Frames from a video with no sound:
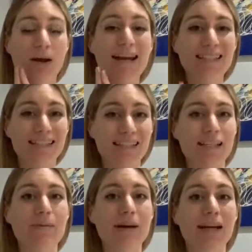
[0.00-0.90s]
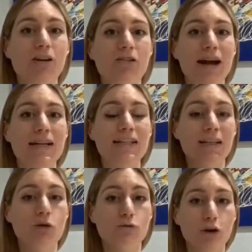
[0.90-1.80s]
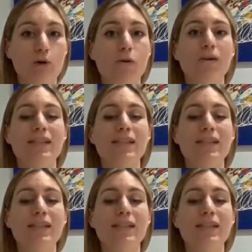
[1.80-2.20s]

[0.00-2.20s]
is he sleeping in a crate in your room or